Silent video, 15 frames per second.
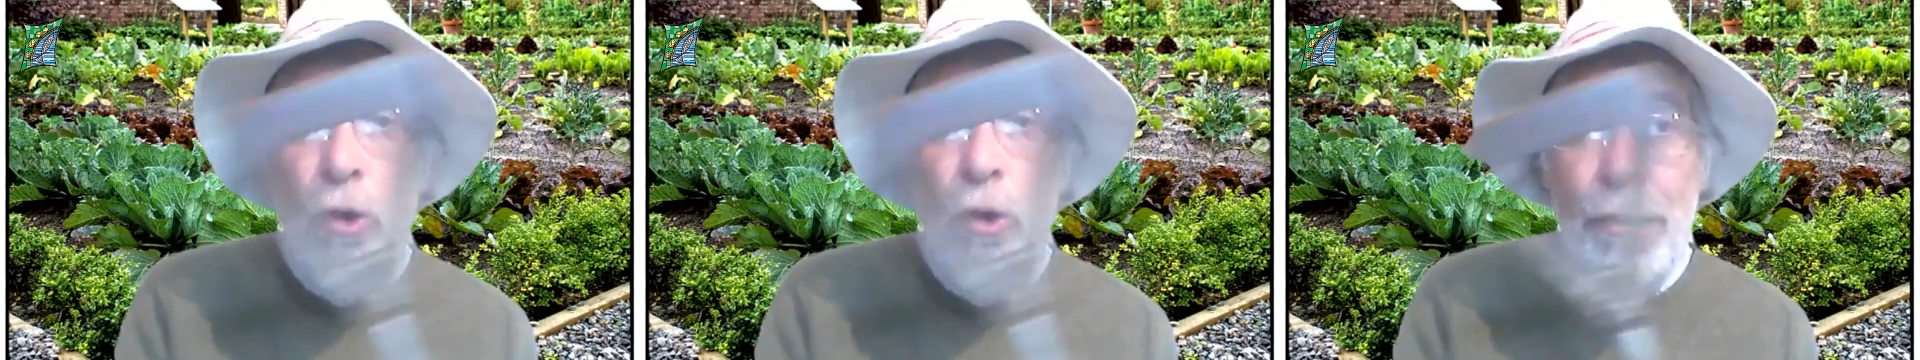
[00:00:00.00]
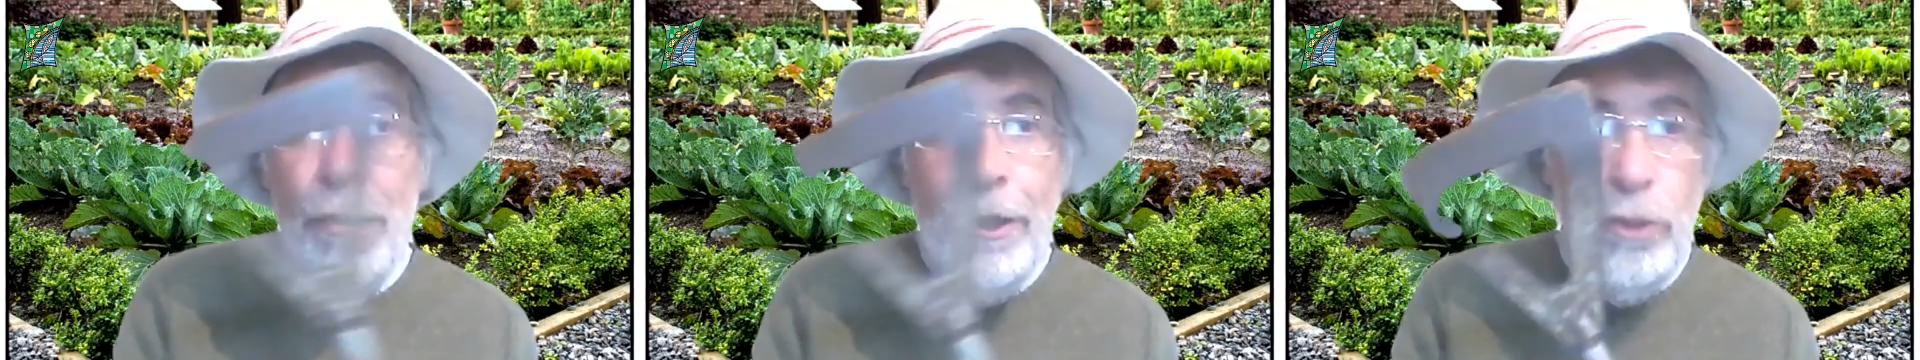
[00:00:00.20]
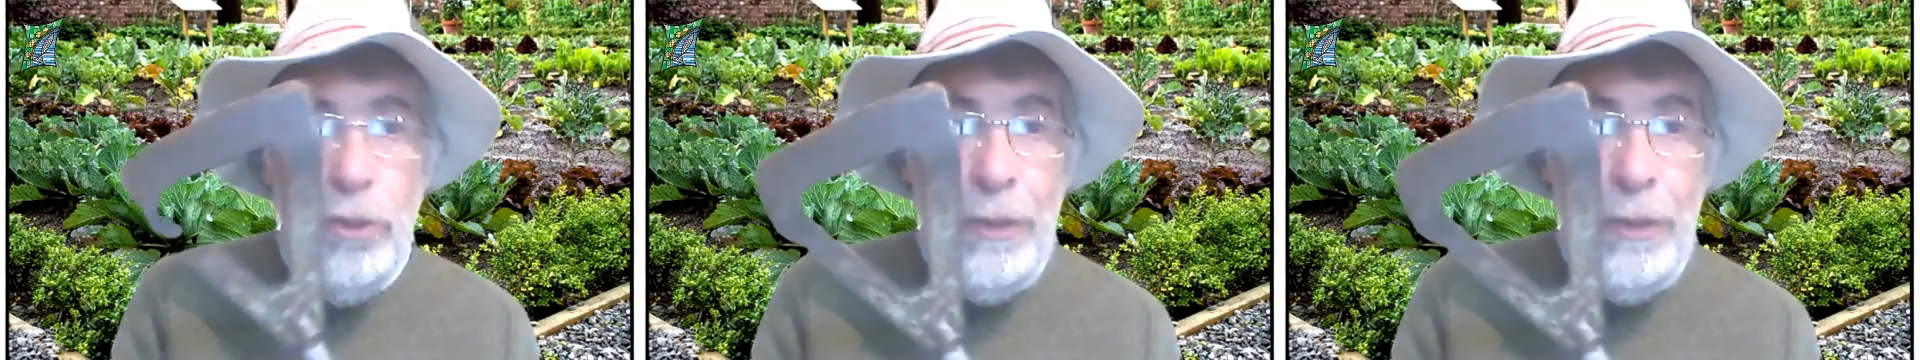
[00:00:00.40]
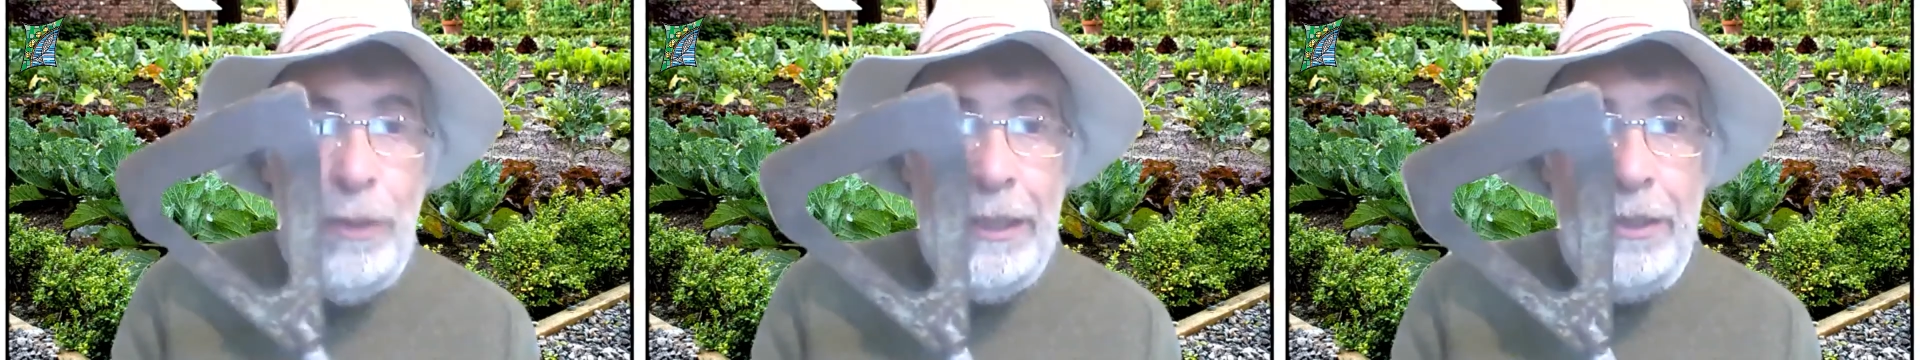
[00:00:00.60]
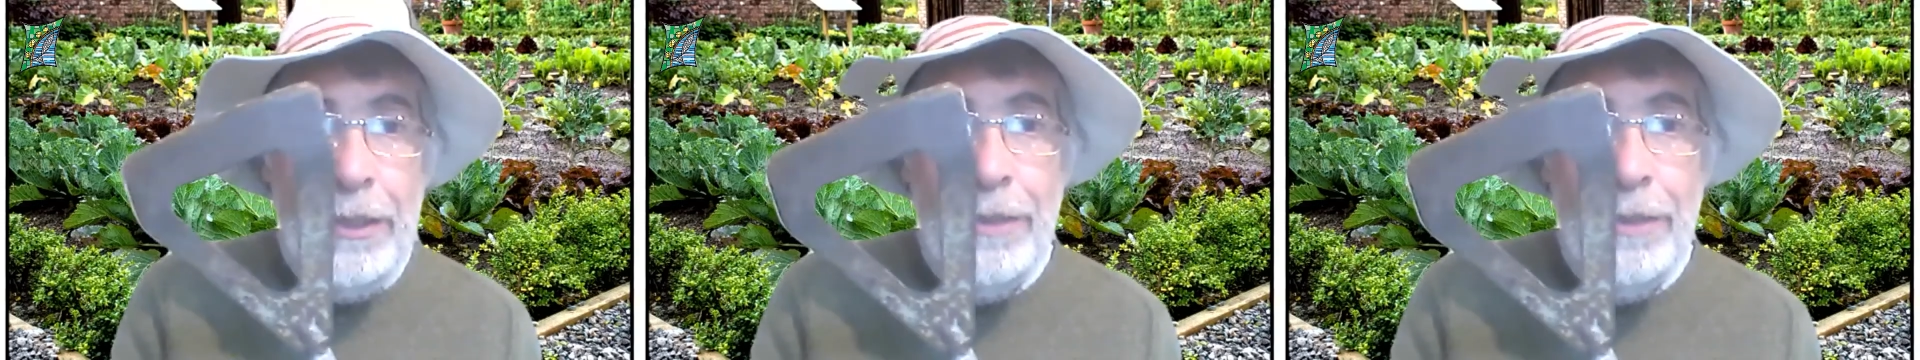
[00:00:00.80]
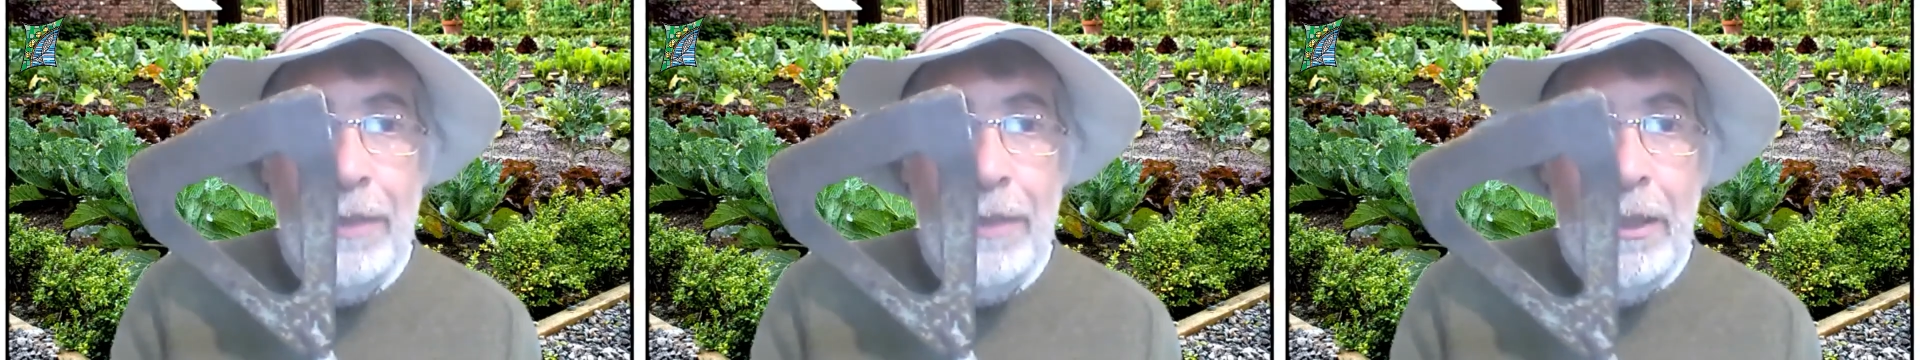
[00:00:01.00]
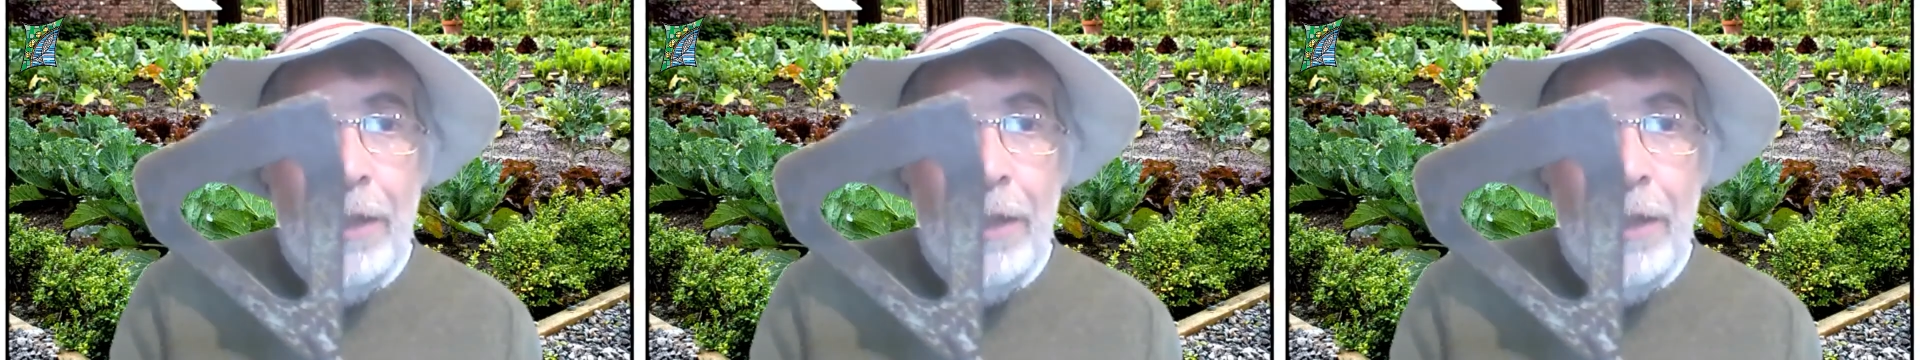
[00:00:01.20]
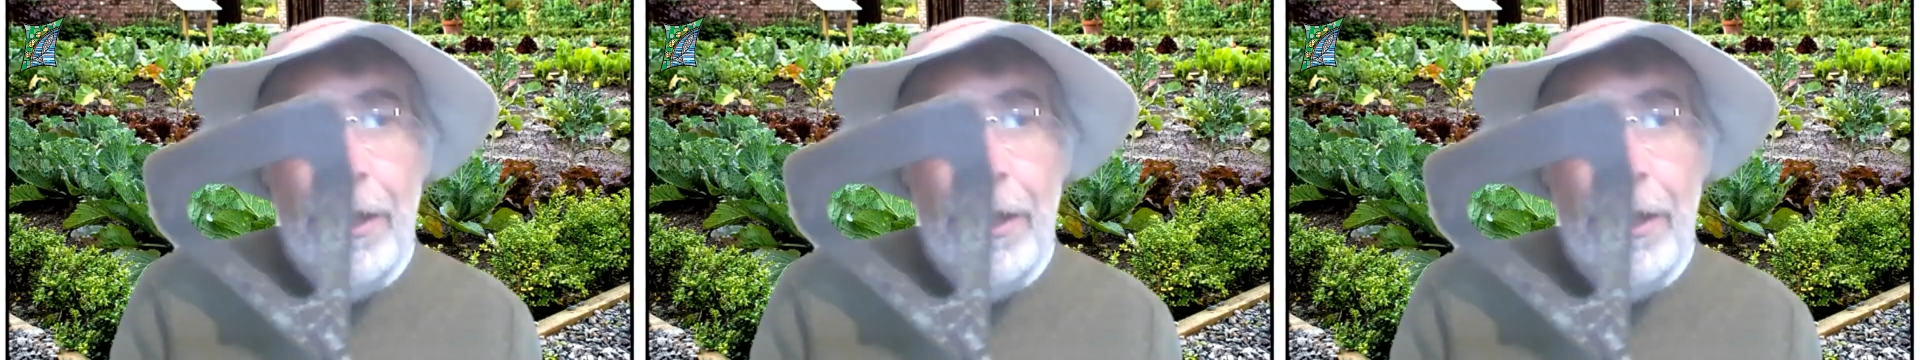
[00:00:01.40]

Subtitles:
those weeds that